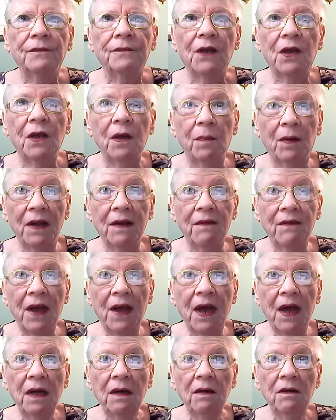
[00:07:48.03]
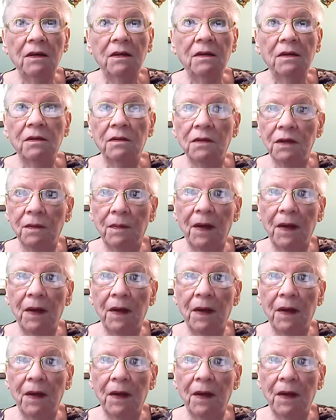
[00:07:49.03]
Can you believe that? Well, you